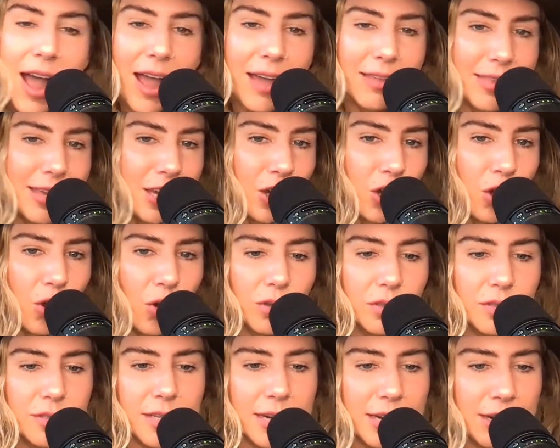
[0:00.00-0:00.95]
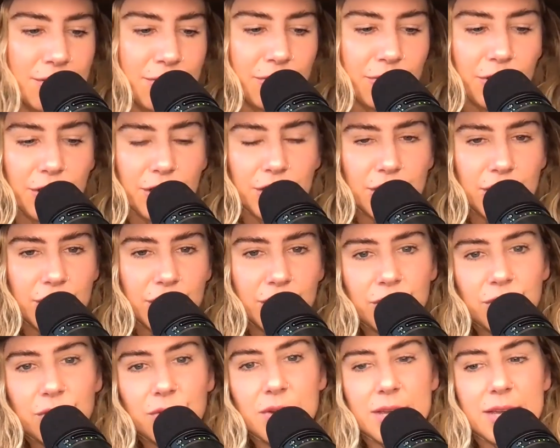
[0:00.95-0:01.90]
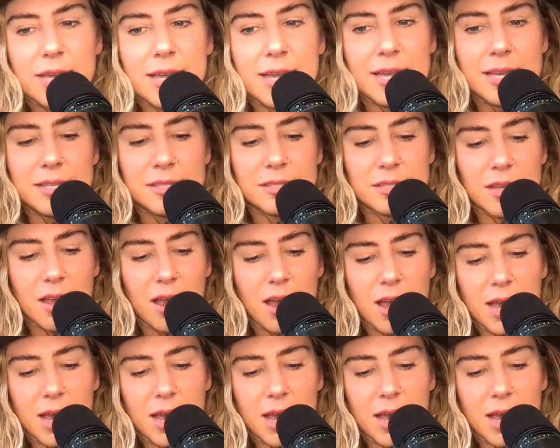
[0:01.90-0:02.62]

I think goal setting for you is